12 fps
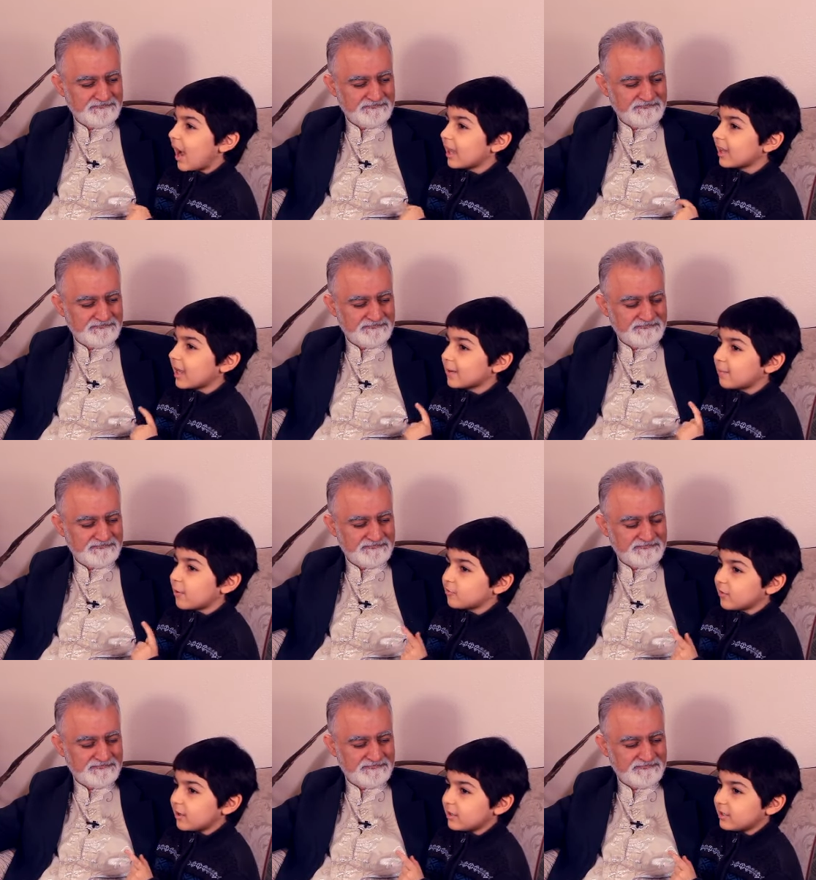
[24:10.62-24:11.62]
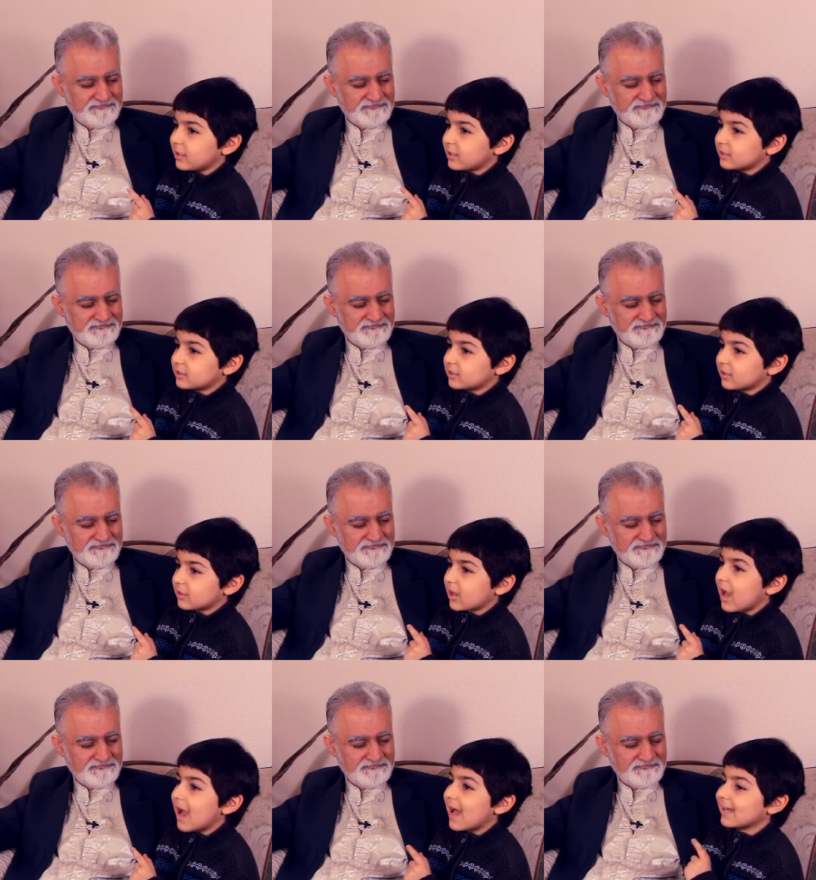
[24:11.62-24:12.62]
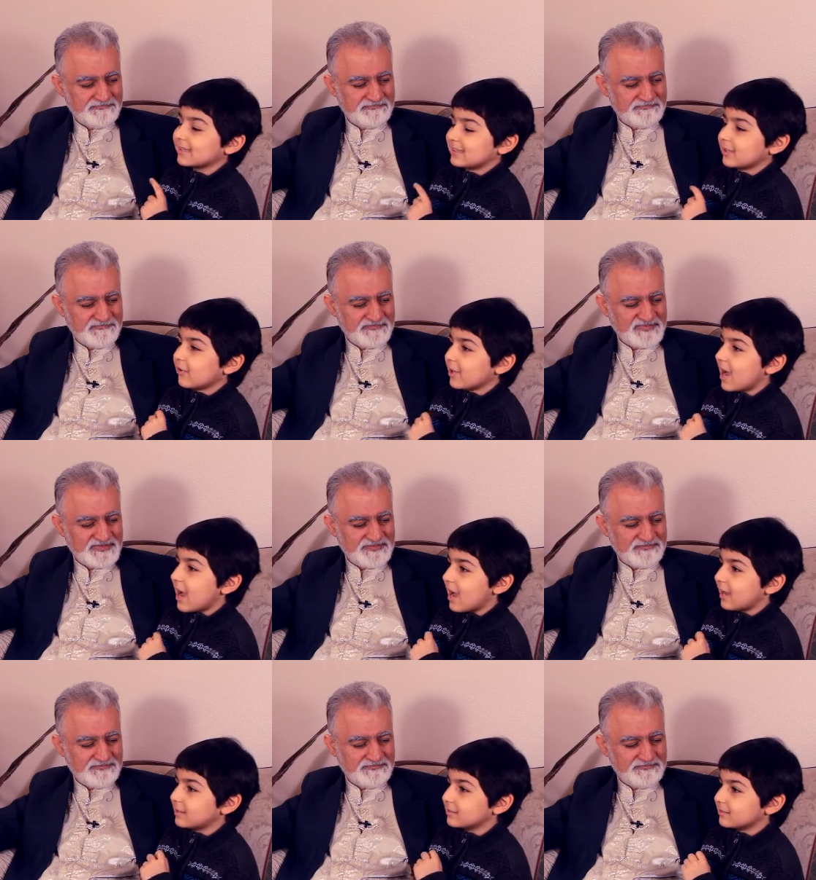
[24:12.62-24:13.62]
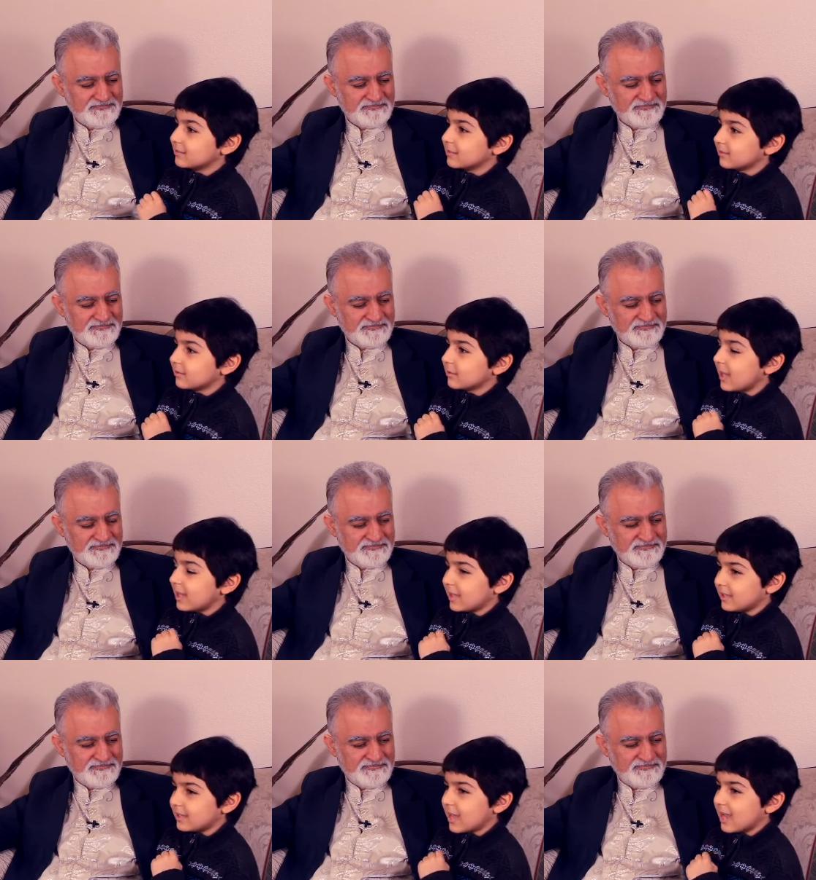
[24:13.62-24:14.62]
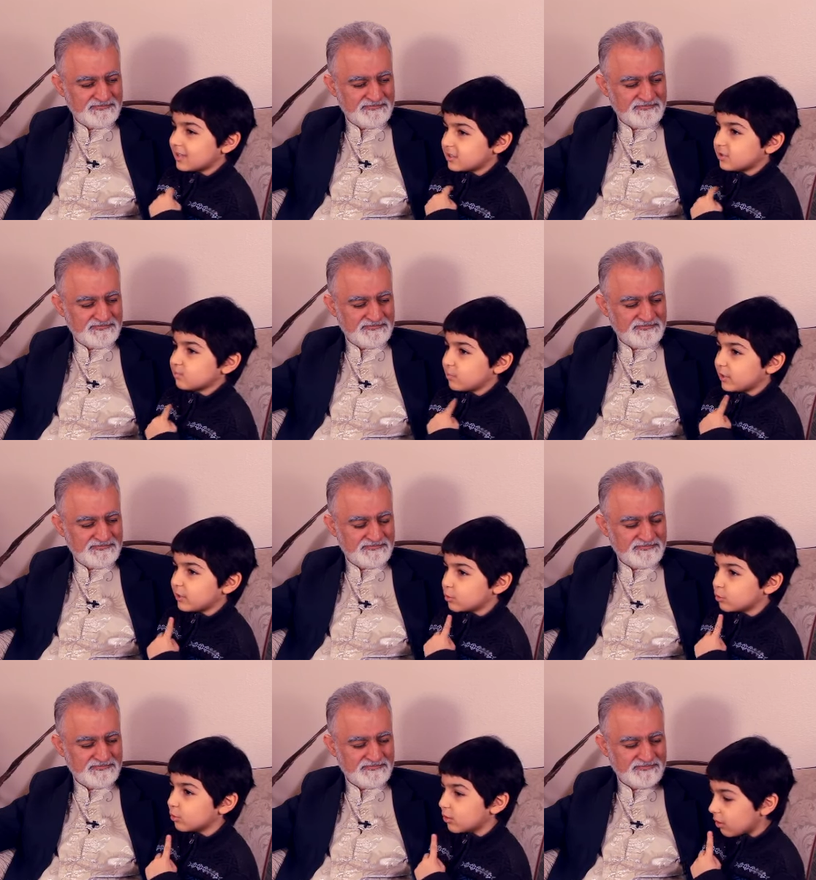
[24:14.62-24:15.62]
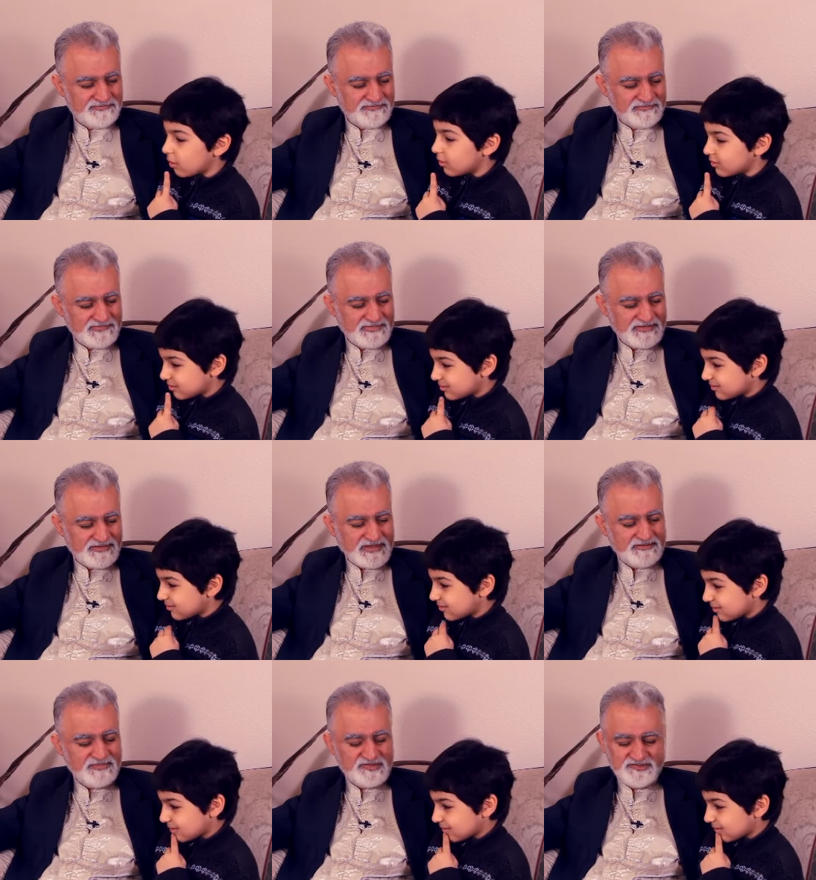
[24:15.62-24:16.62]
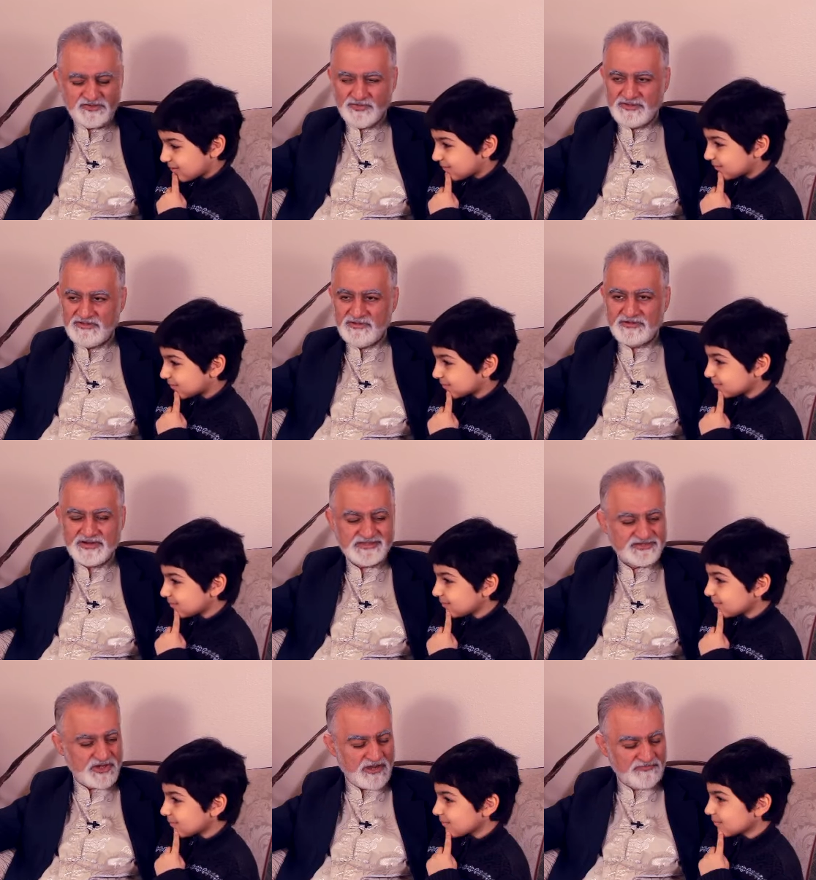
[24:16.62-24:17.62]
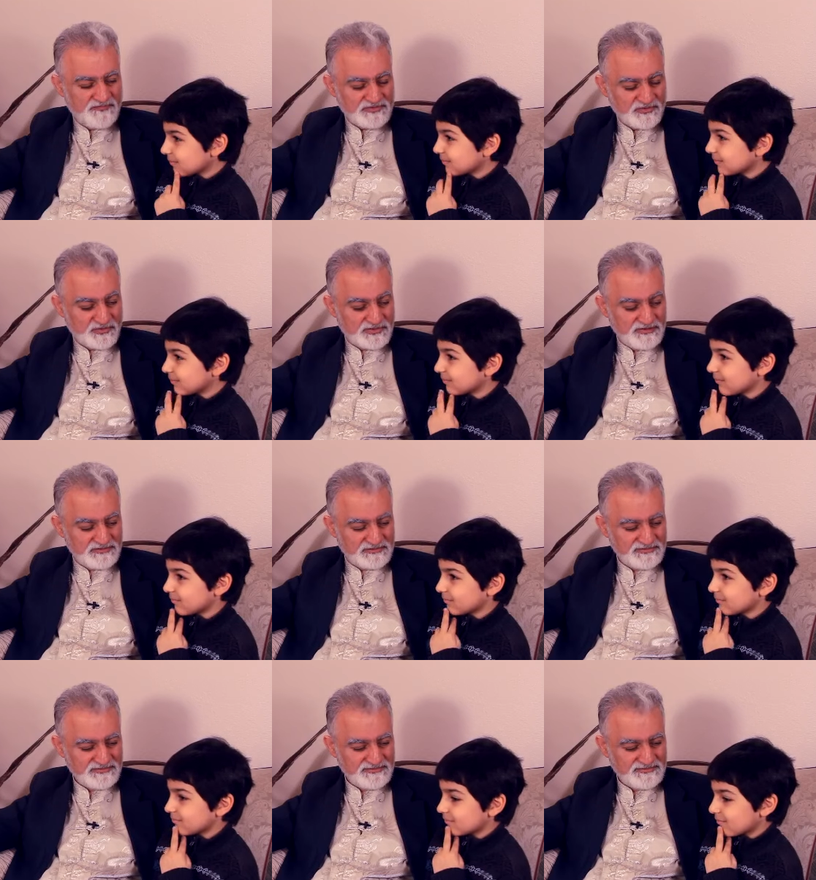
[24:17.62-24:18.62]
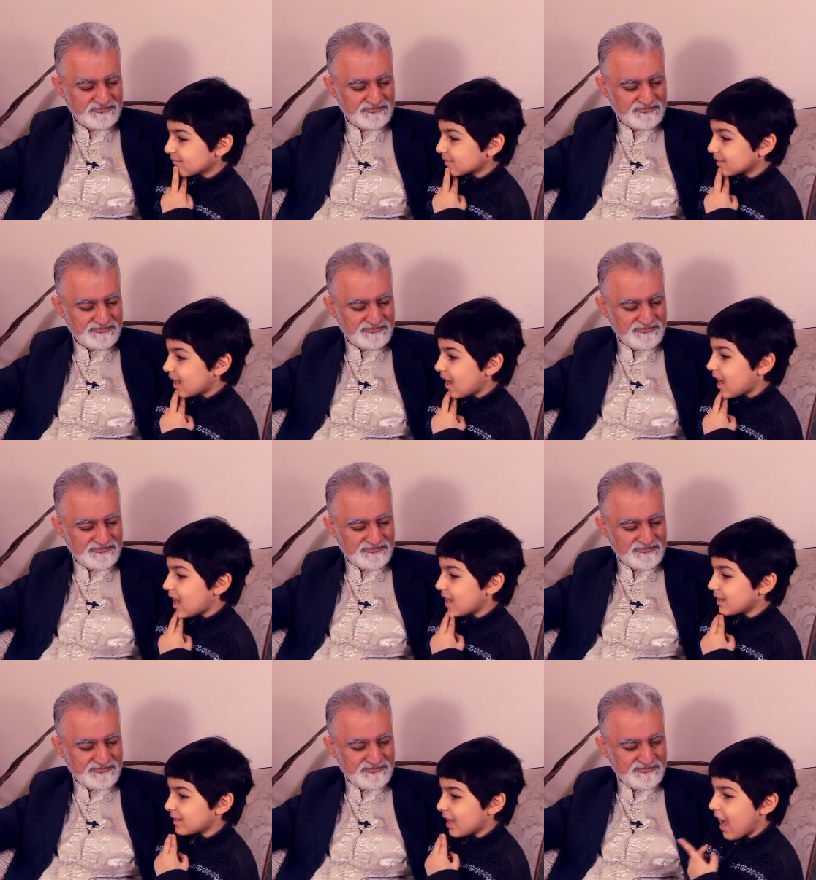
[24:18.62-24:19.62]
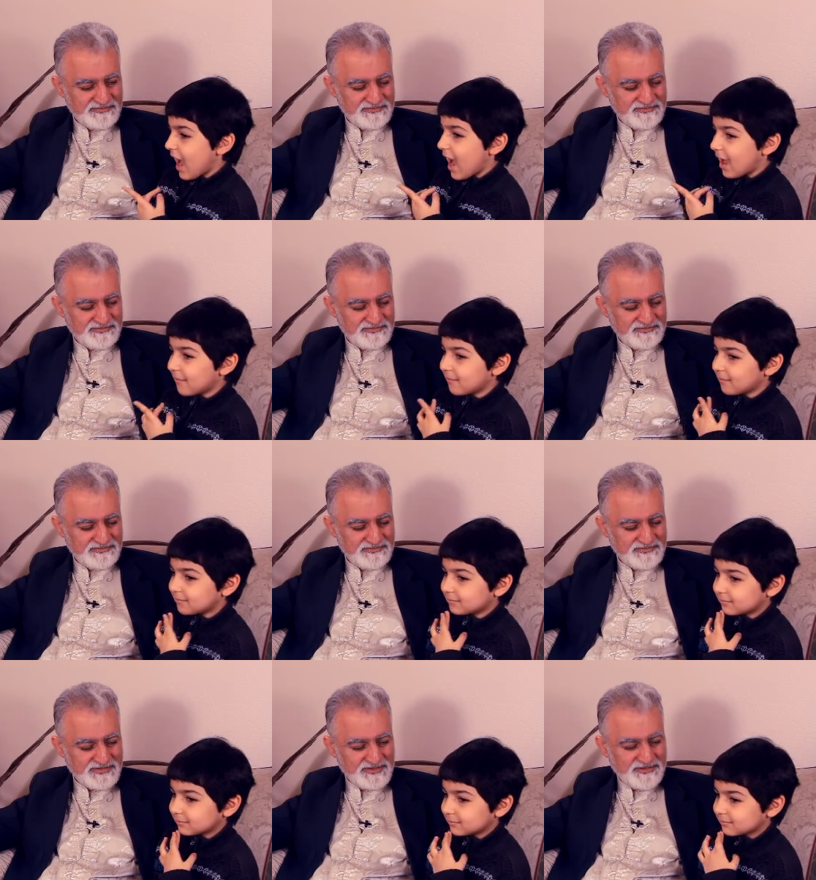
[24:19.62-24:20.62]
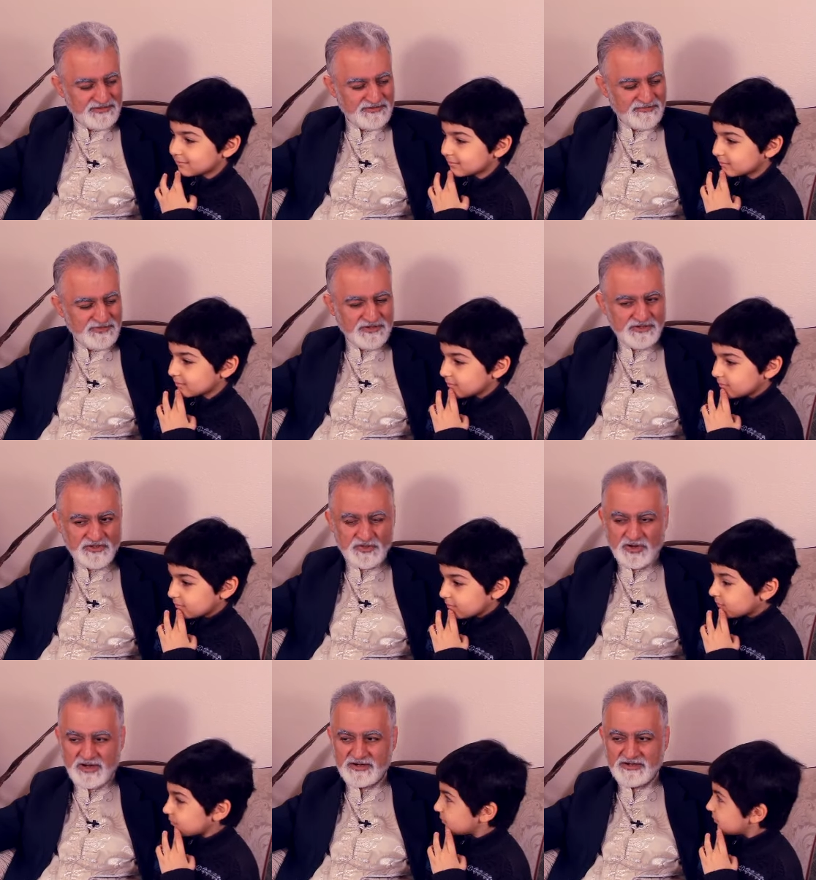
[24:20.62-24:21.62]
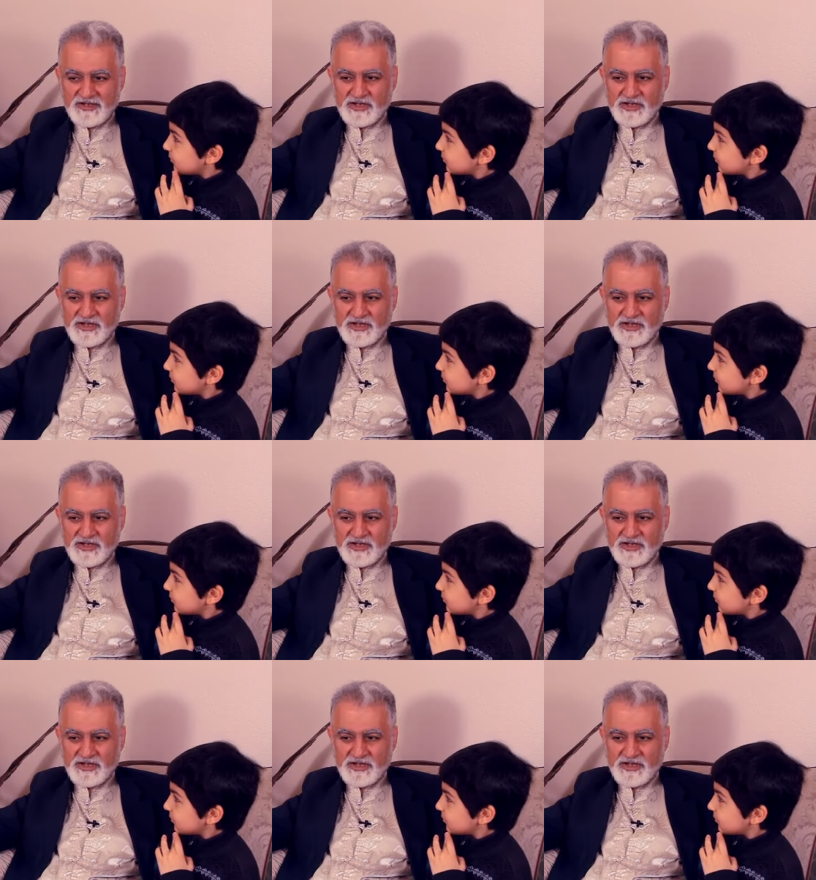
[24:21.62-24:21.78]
Speaker 1: I like both ideas. Uh, so yeah, that that's pretty cool.
Speaker 2: That means you will do great job for the world.
Speaker 1: Uh, yeah.
Speaker 2: You mean you are